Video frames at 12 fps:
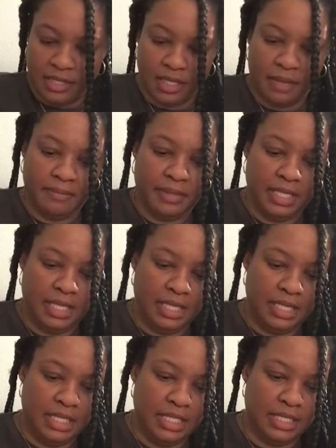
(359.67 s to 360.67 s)
up
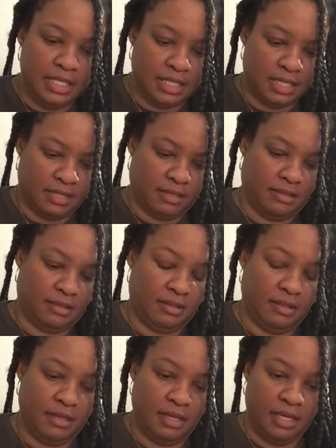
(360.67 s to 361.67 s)
these
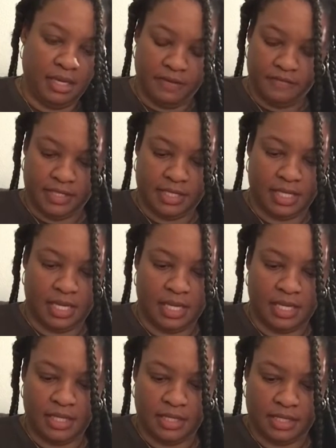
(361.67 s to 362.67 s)
gift sets.